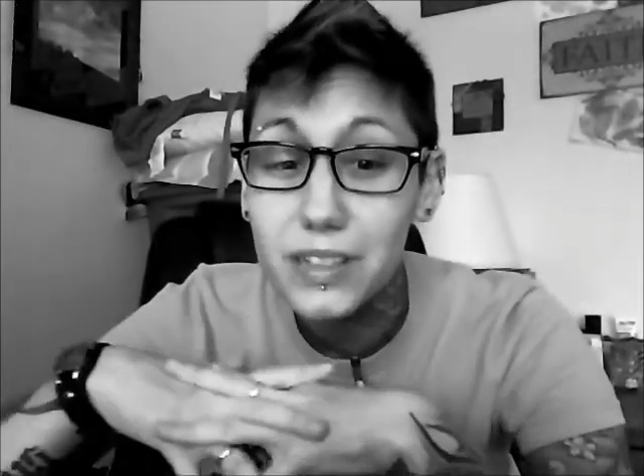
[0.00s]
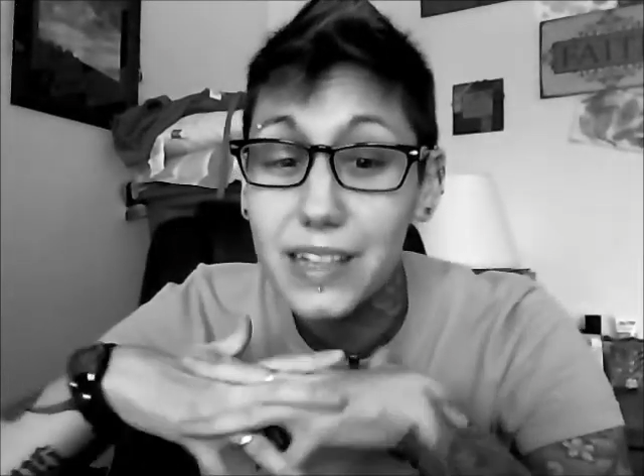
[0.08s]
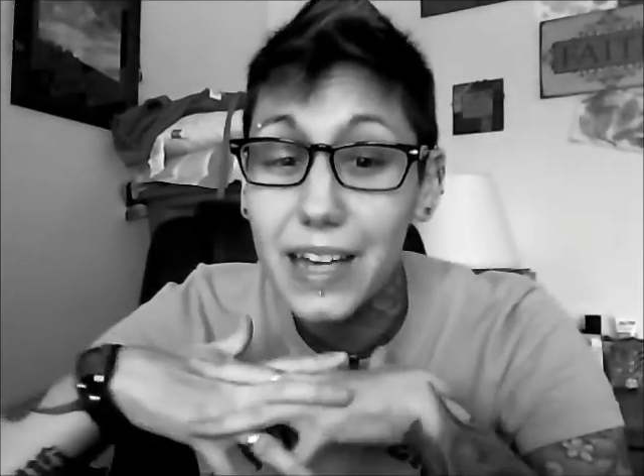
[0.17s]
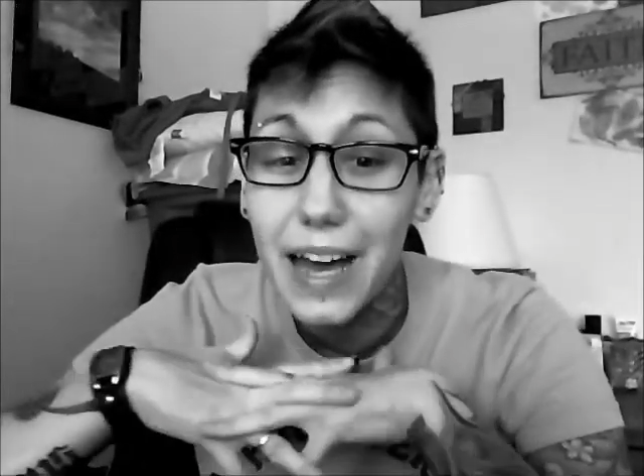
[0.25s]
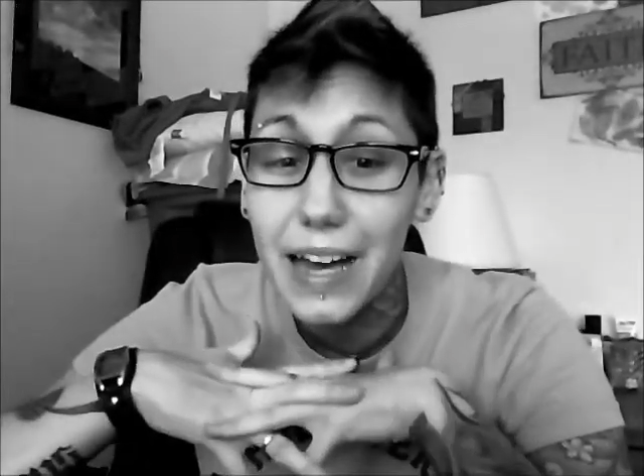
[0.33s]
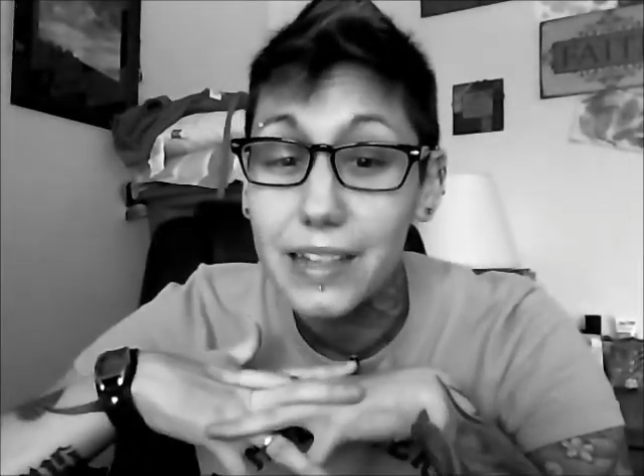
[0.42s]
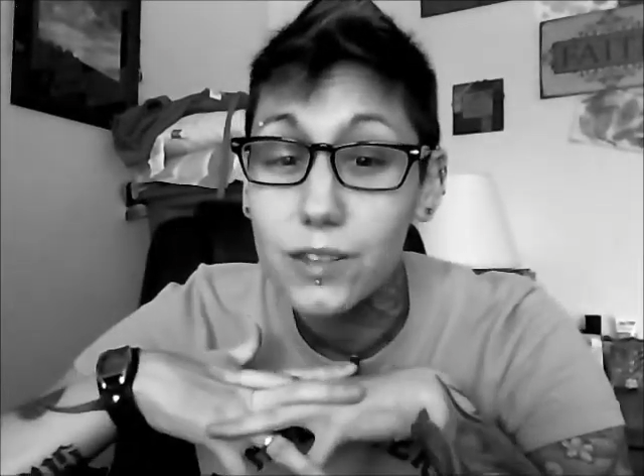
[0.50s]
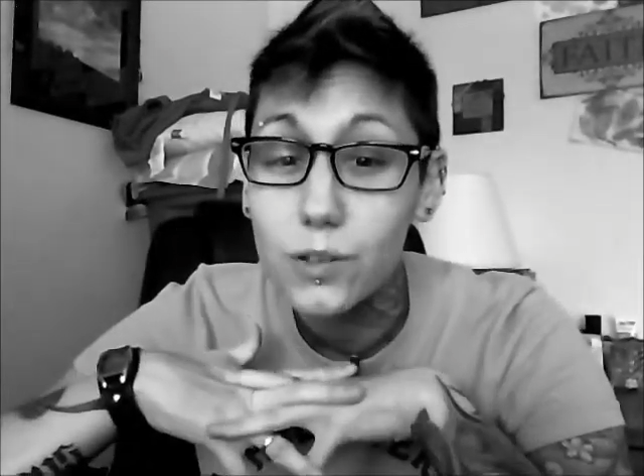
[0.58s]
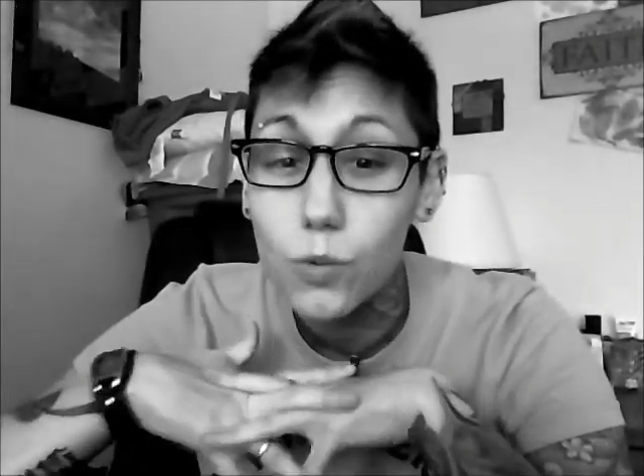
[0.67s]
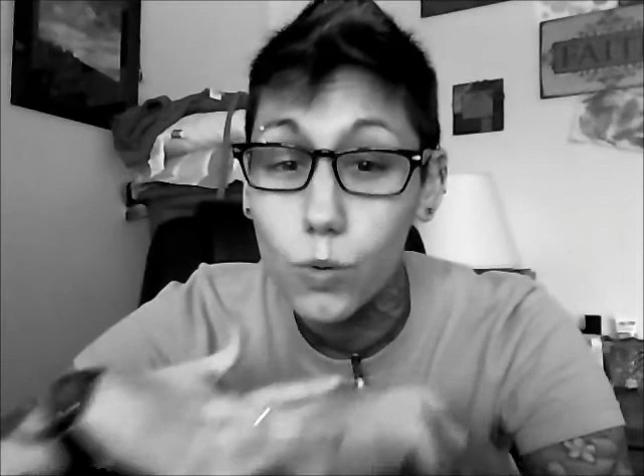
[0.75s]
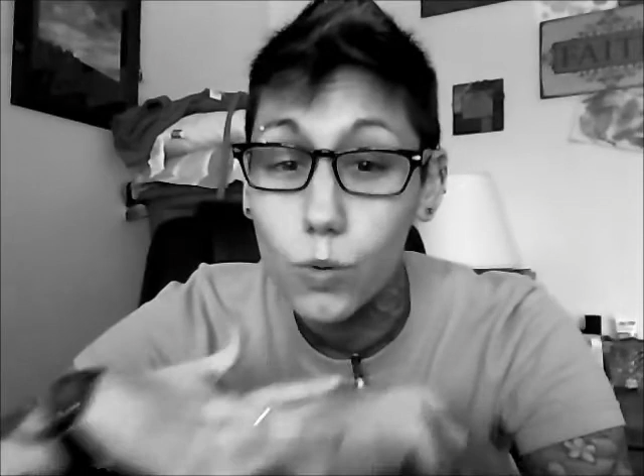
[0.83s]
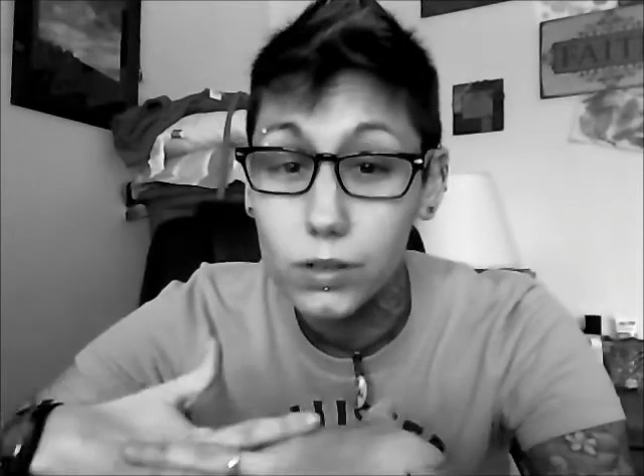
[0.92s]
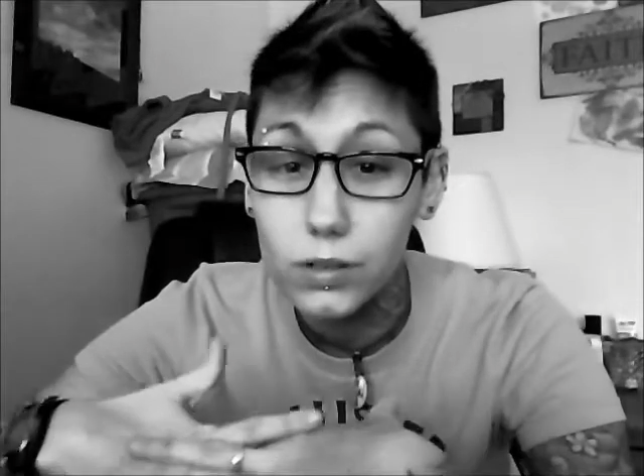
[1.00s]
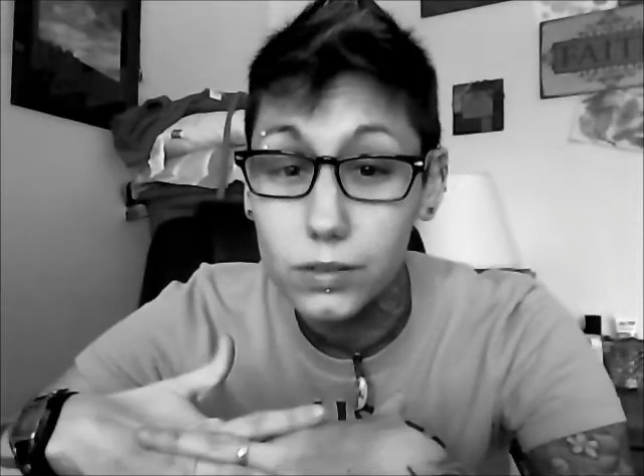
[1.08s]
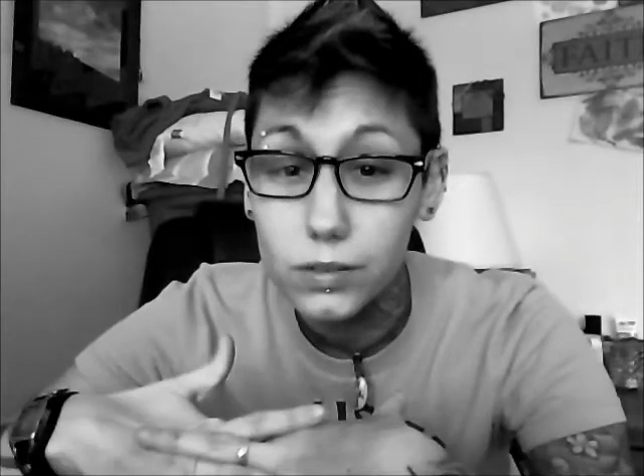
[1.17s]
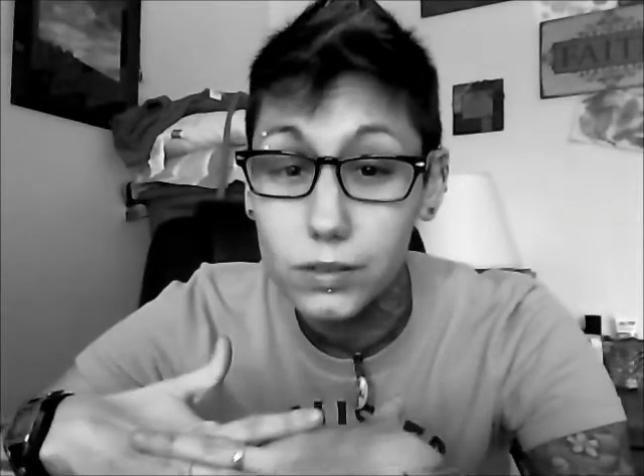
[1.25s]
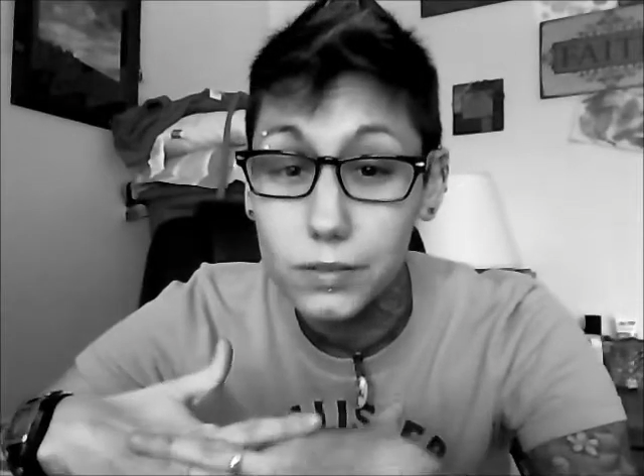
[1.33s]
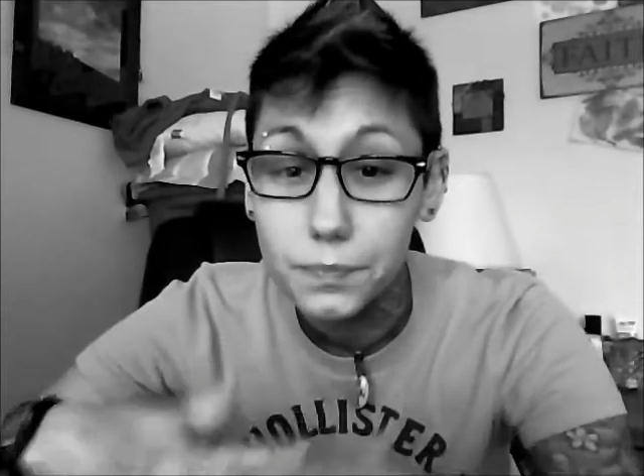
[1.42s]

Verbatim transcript: cat in the world,